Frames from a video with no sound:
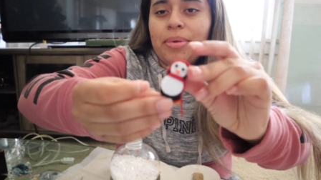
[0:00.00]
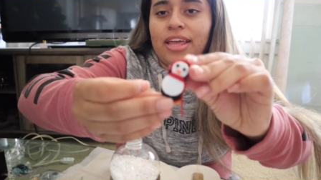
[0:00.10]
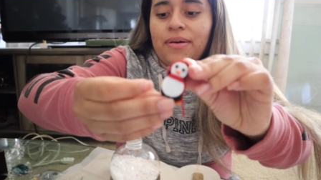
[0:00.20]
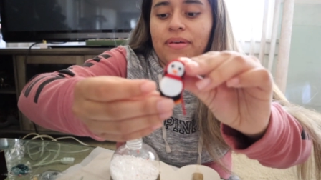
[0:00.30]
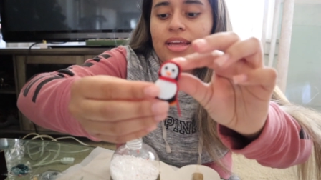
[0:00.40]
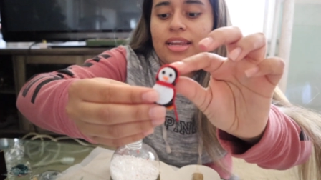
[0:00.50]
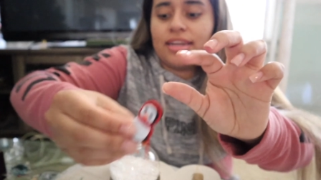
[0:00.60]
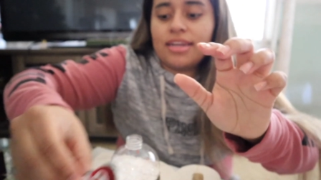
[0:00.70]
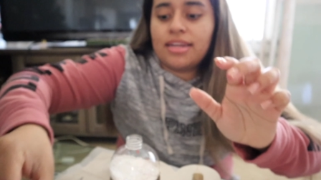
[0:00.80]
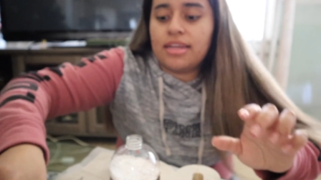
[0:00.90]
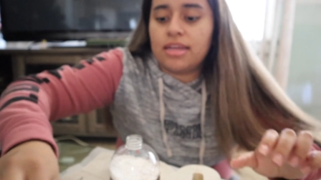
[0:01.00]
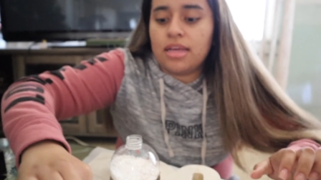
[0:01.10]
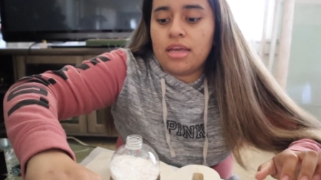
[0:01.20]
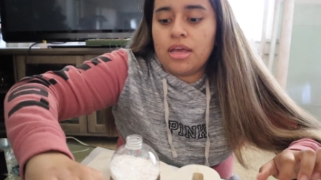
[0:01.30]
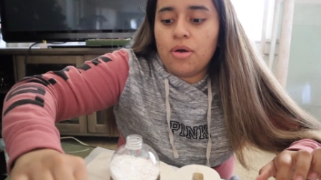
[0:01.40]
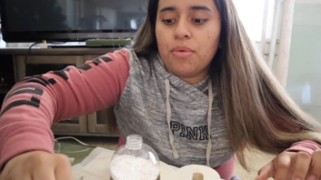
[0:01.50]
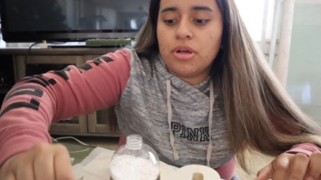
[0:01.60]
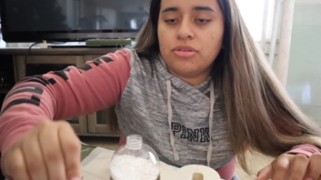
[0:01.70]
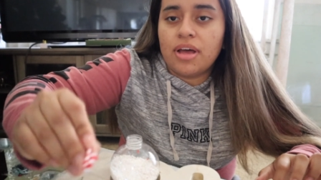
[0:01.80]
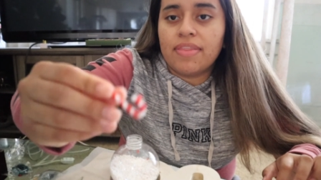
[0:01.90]
penguin.
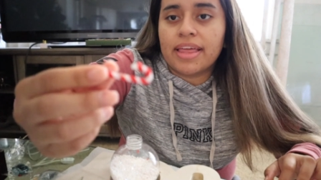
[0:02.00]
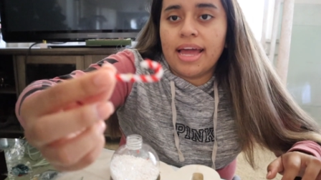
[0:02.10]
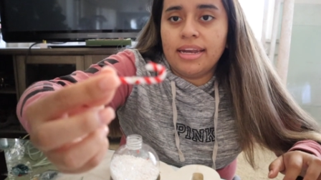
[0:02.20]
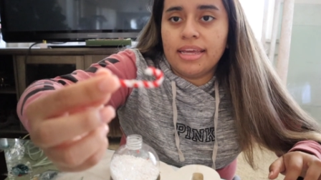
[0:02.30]
We also have the candy